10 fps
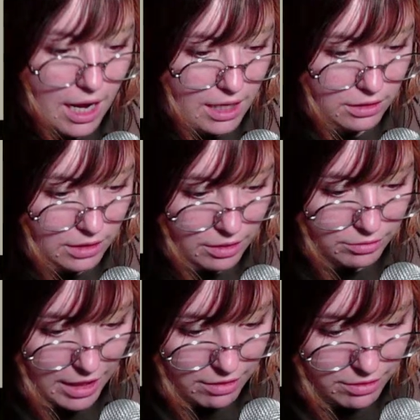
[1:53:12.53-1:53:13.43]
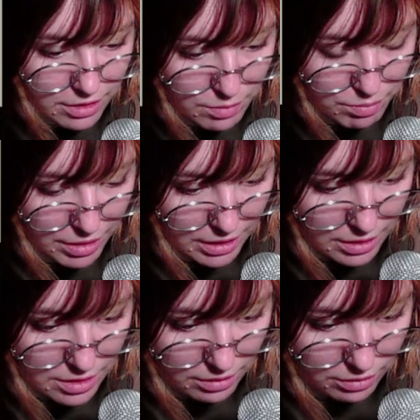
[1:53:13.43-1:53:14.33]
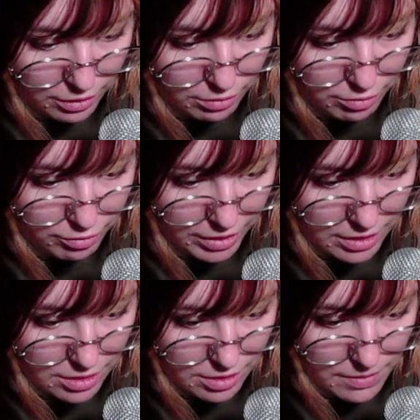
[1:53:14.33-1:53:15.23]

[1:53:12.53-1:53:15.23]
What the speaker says: love how this pig's little feet,